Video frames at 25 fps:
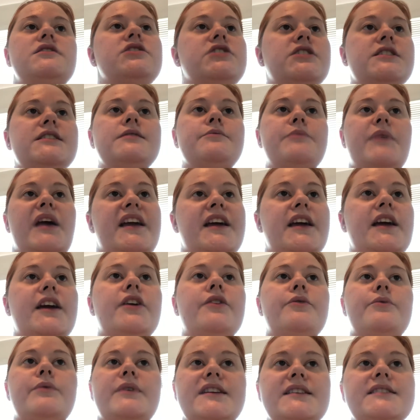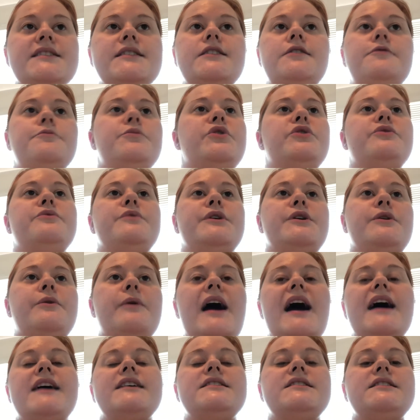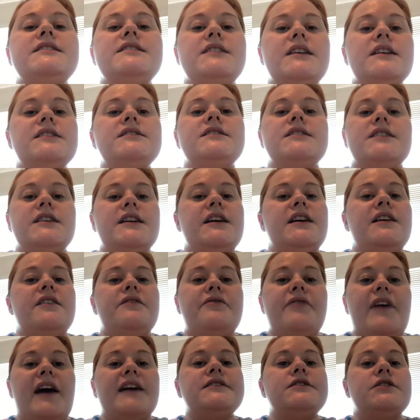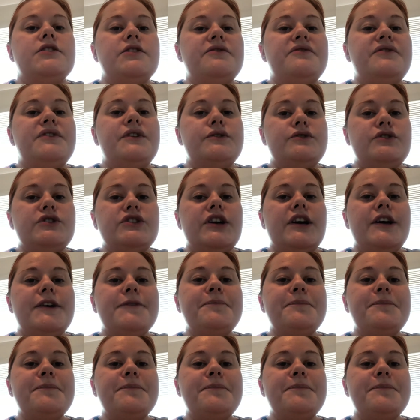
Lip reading: she's making a reasonable request that's going to affect her future.